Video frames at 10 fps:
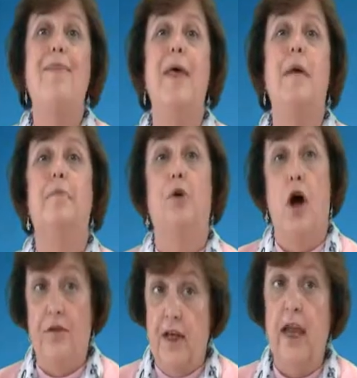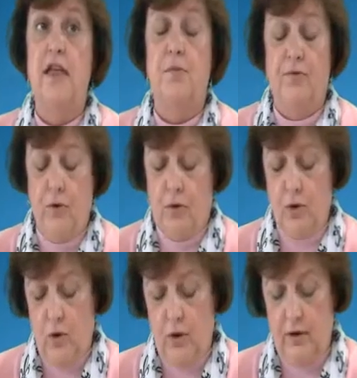that brought the case before the
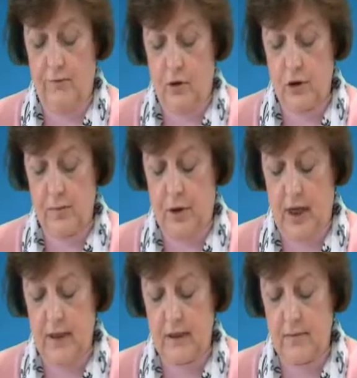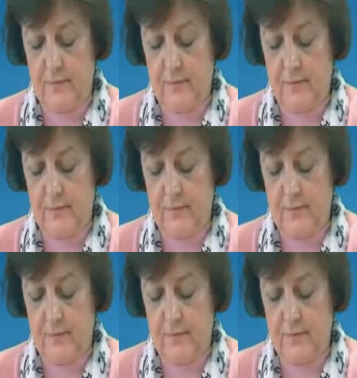court in the first place.